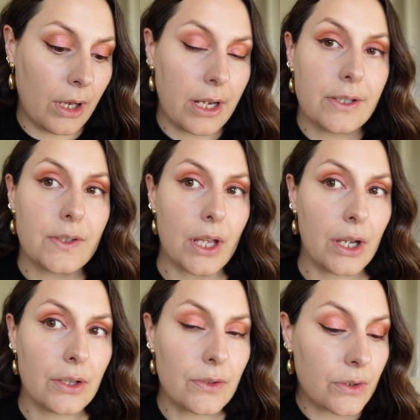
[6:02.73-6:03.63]
Place
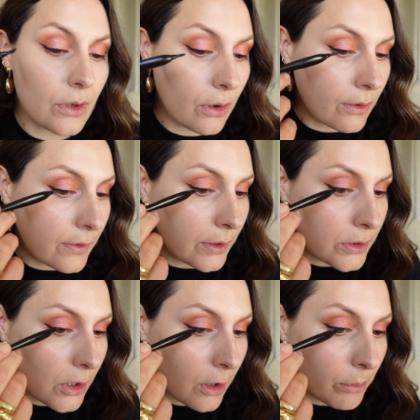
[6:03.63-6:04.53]
this over the
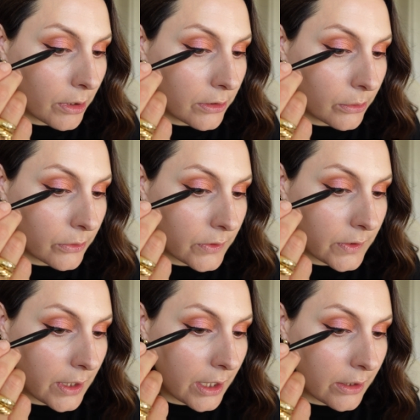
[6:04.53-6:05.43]
top and you'll
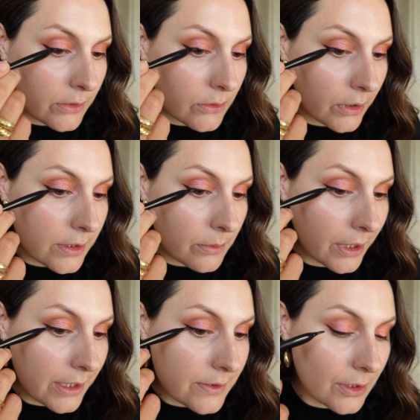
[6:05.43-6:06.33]
see straight
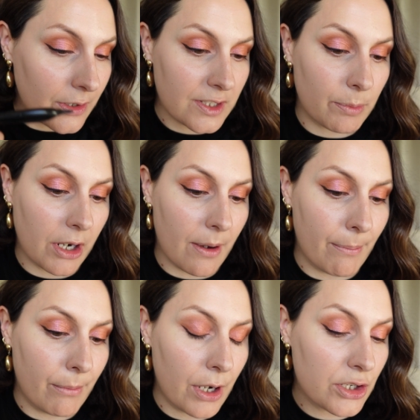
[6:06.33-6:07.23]
away it starts to
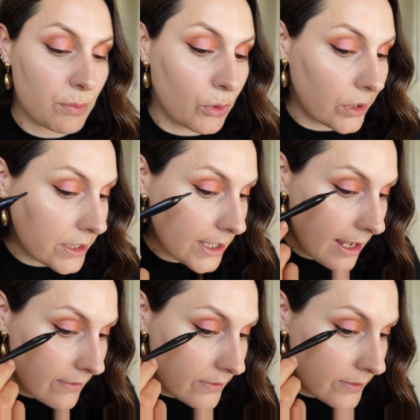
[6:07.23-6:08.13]
become much more
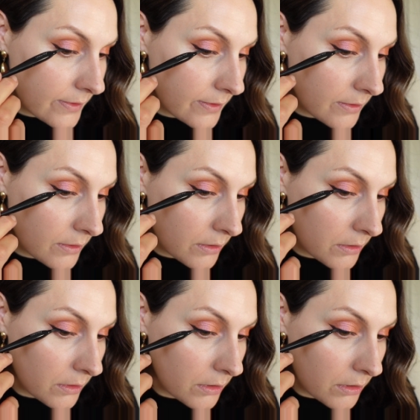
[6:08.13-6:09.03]
intense.
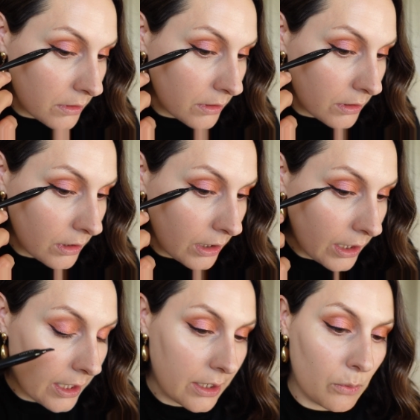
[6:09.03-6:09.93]

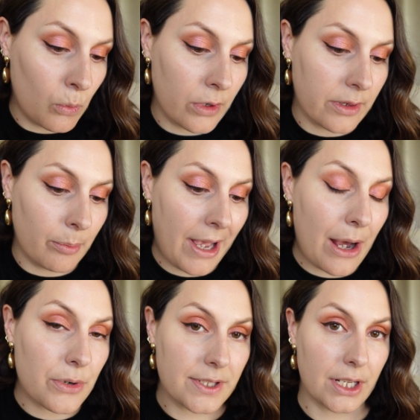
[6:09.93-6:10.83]
And what the
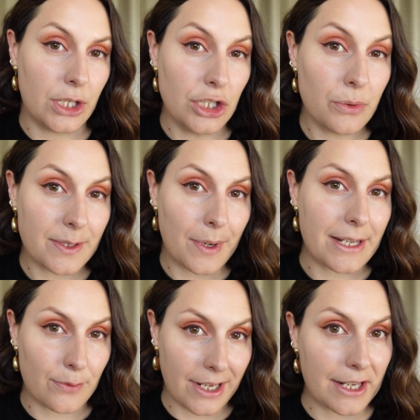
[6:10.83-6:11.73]
powder's gonna do as well,
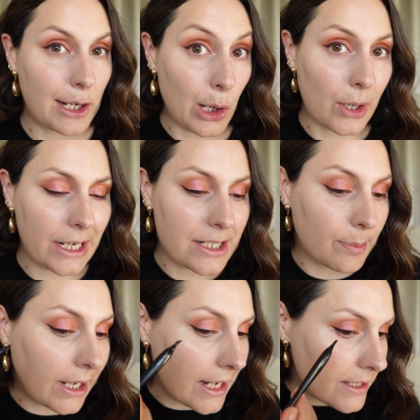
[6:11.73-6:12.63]
it's really gonna lock it into
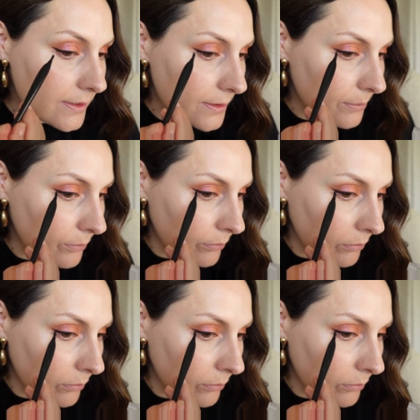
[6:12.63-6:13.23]
place.